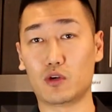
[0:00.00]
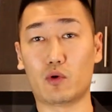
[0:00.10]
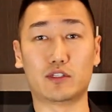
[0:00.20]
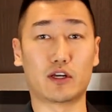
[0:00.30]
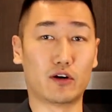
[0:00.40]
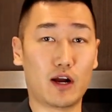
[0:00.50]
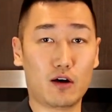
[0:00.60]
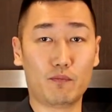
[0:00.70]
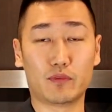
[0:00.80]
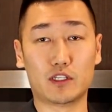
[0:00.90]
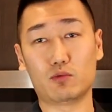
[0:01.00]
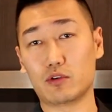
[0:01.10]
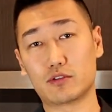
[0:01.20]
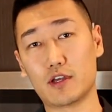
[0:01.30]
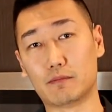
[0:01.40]
You want to take her out. This is what
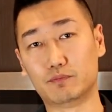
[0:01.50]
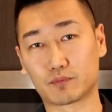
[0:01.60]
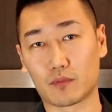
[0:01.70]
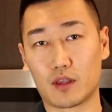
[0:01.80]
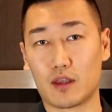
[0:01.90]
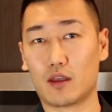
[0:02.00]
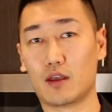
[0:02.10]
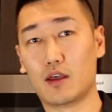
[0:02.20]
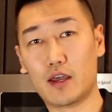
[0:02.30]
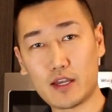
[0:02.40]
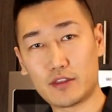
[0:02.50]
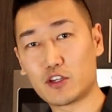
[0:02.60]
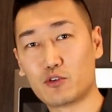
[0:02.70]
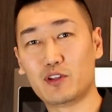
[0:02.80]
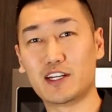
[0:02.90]
you say. Hey, I
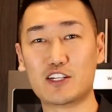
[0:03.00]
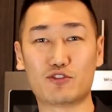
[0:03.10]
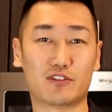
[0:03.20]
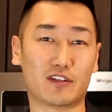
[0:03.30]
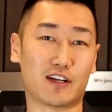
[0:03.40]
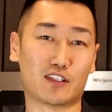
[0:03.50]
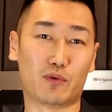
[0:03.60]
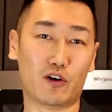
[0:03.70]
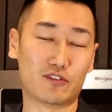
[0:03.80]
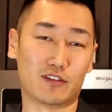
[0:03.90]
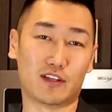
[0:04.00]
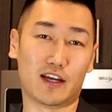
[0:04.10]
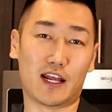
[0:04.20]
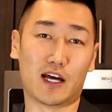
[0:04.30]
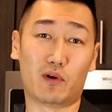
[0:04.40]
think you're really interesting as a person,
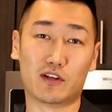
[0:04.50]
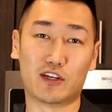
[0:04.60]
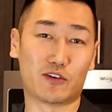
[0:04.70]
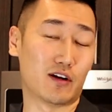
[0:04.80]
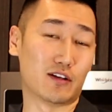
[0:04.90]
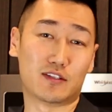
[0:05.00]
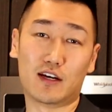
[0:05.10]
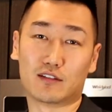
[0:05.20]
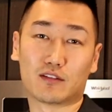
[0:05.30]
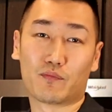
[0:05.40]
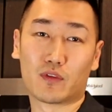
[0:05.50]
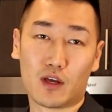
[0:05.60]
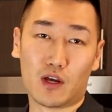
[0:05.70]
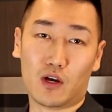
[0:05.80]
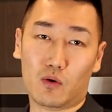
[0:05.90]
and I want to take you on a date.
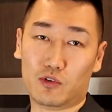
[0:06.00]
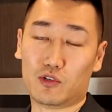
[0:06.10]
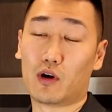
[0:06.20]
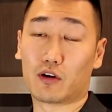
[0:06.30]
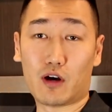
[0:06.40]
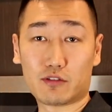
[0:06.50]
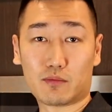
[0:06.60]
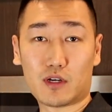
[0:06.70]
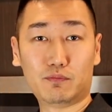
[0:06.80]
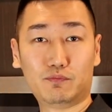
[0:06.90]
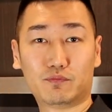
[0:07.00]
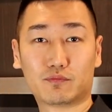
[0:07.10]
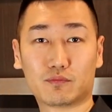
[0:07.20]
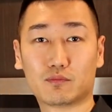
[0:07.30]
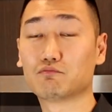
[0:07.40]
Would you want to go out sometime?
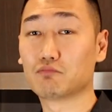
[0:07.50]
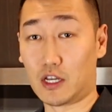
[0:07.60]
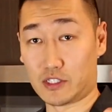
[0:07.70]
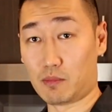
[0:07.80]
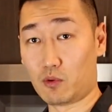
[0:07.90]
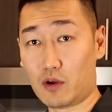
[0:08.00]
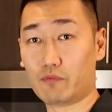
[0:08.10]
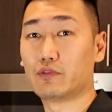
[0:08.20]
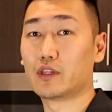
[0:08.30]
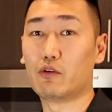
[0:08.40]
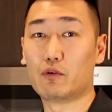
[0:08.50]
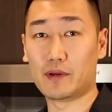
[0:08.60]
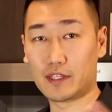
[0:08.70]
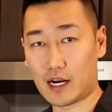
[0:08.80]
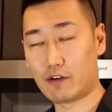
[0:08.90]
That's number one. Now
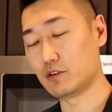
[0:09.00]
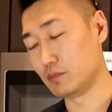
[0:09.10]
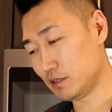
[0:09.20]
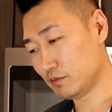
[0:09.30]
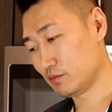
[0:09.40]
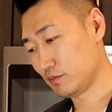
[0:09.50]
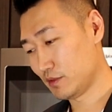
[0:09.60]
repeat that after me.